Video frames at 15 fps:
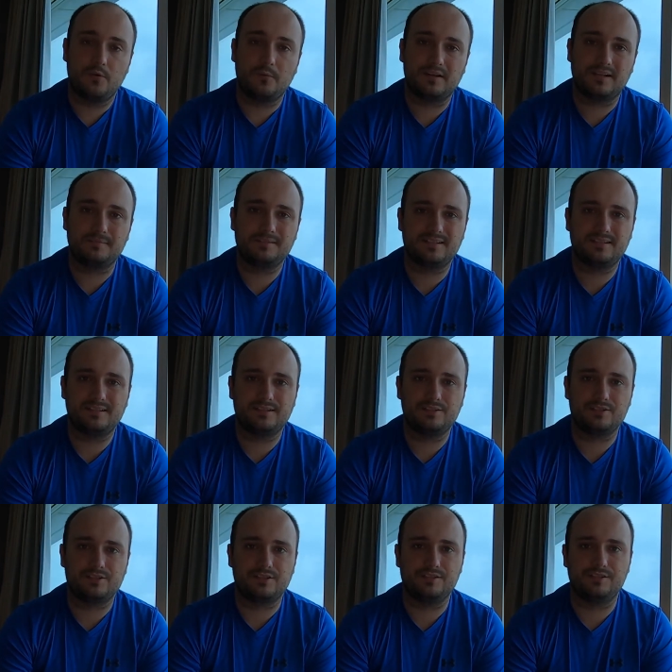When it comes down to the
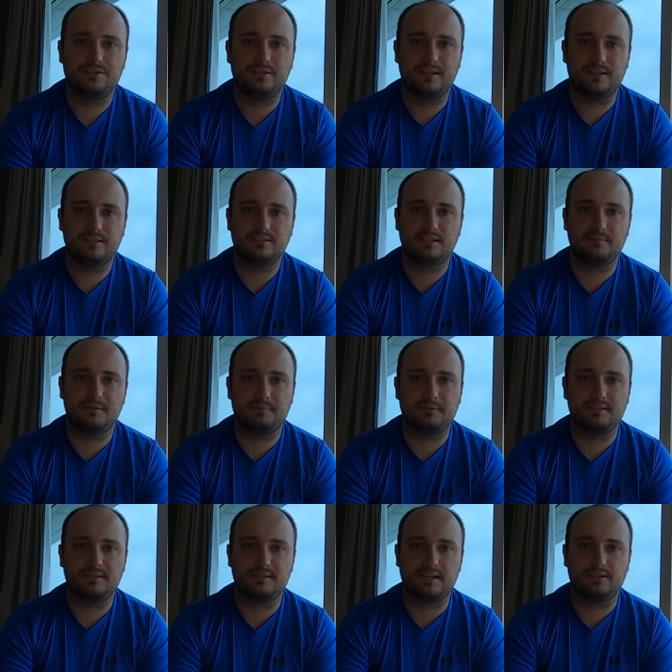insurance, it is going to be
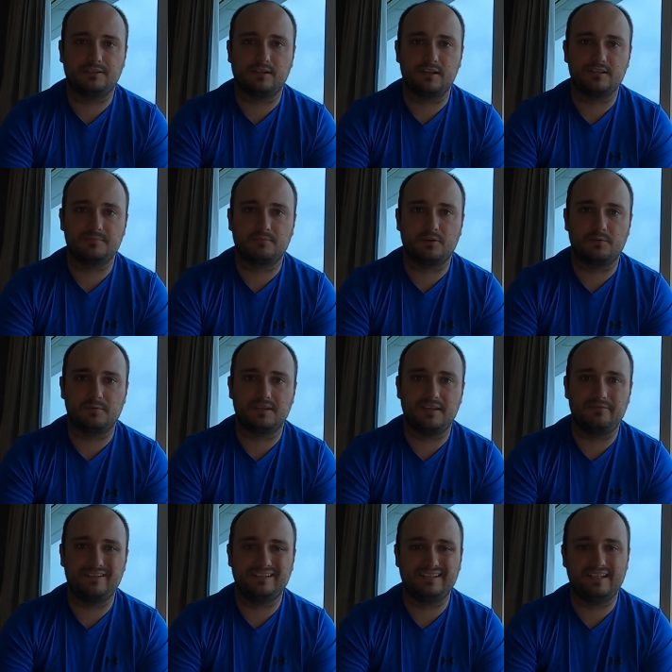pretty standard across the board with
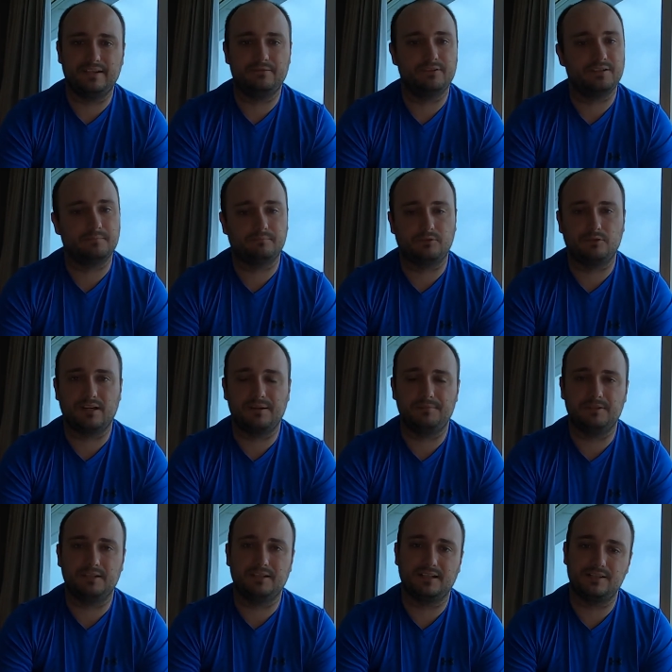the Visa Infinite program.
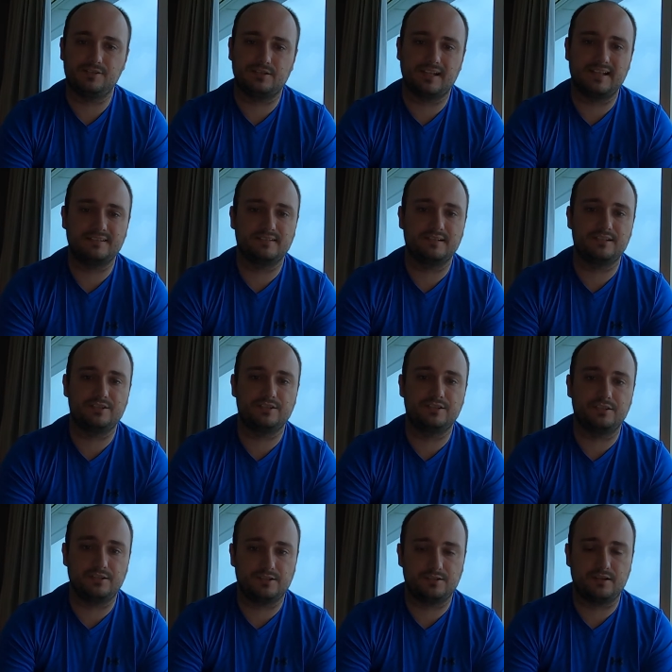You're going to get your cancellation,
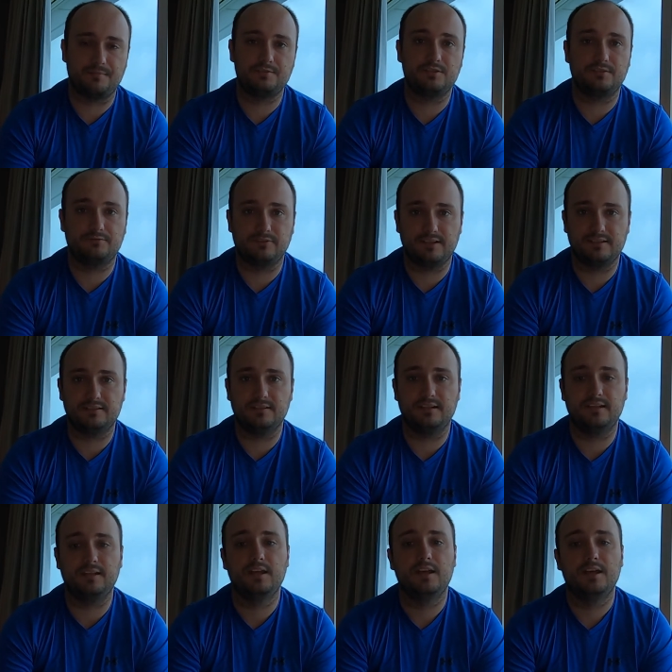your interruption, your flight
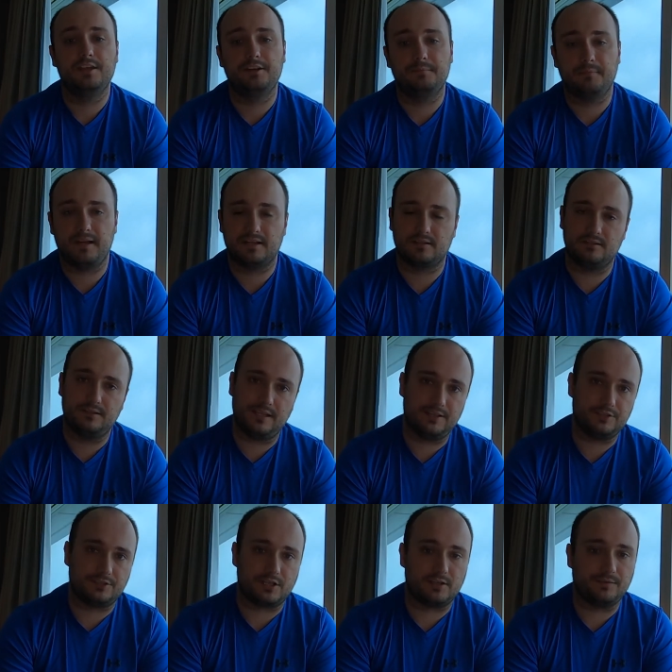delay, your medical,
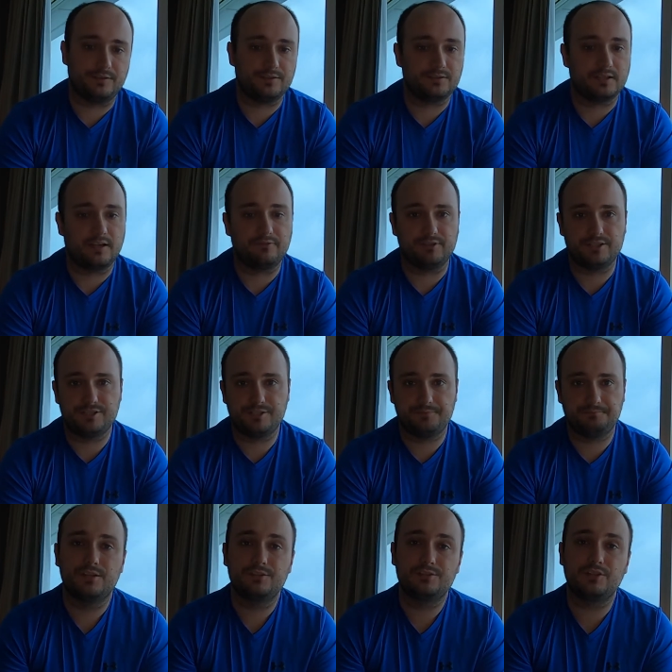and your car rental coverage.
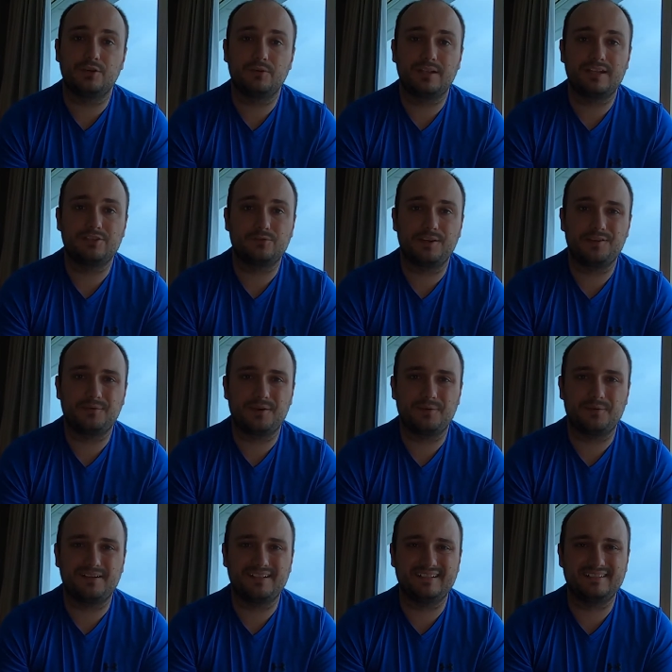So in
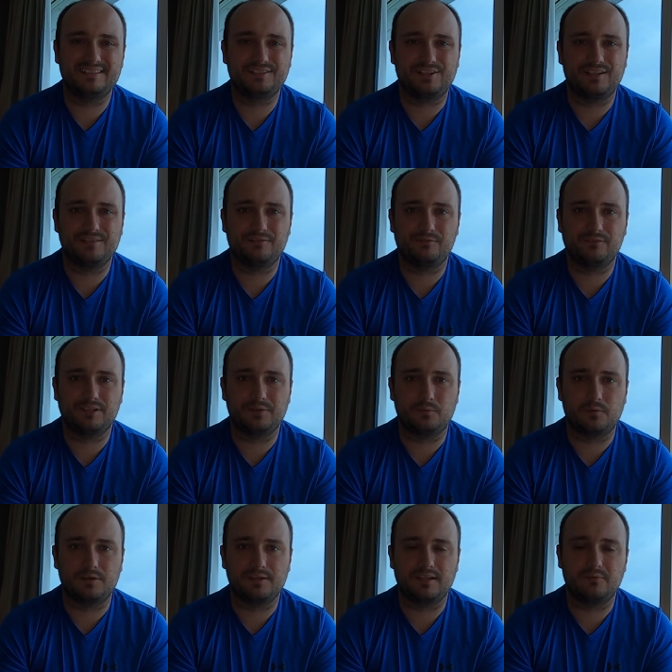2021, is this card even really
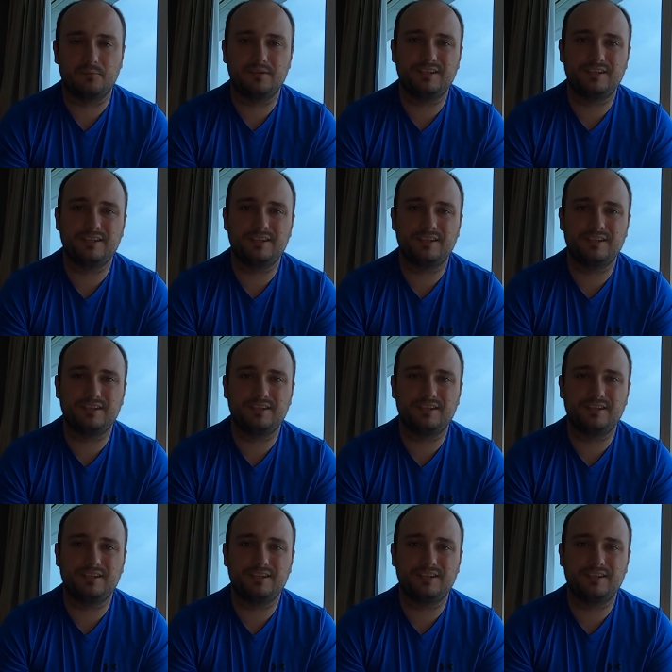worth it?